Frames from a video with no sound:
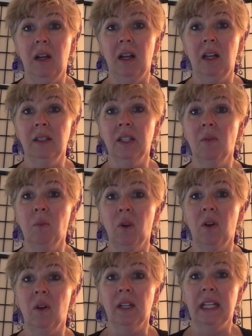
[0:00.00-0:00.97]
a little
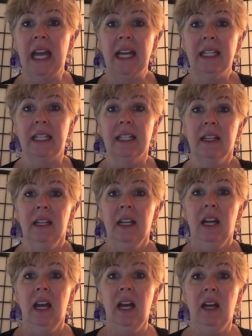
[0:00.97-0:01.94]
more organic
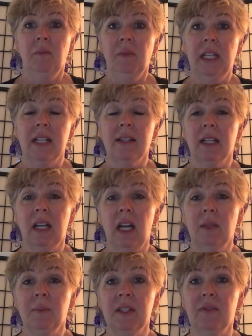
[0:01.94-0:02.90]
because it
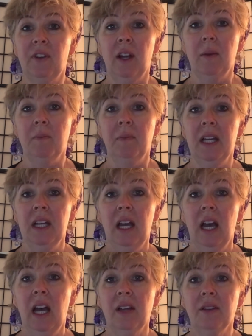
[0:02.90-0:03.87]
comes from
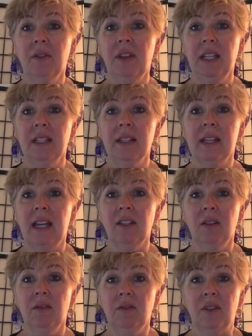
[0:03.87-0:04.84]
other things that
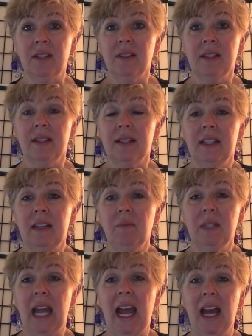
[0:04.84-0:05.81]
just seem
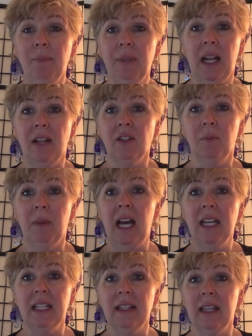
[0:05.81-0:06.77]
to happen on your
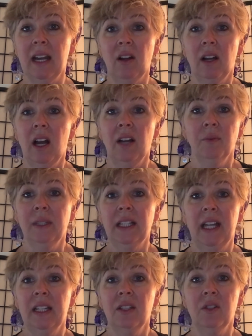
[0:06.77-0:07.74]
body that are
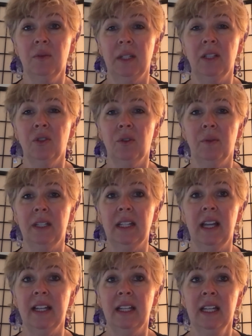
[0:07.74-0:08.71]
unrelated to an injury,
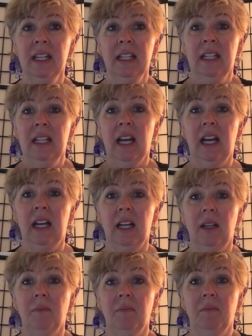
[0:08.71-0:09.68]
like
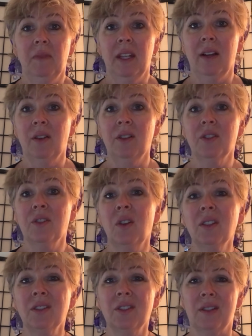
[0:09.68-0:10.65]
your
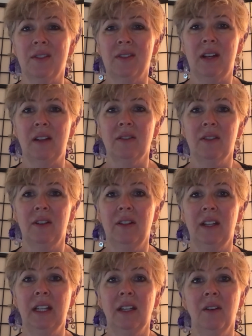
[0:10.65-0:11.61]
shoulder just starts
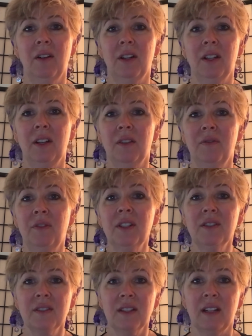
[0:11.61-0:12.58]
hurting, or your
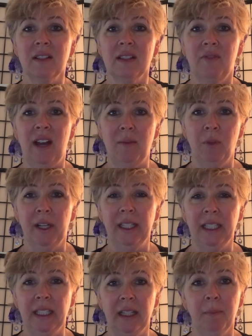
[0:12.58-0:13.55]
foot starts
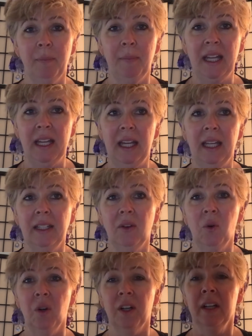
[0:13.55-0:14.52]
vibrating in pain,
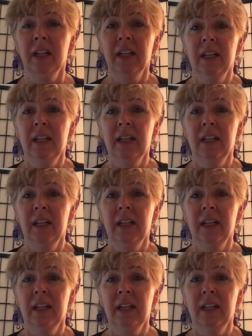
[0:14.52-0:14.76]
or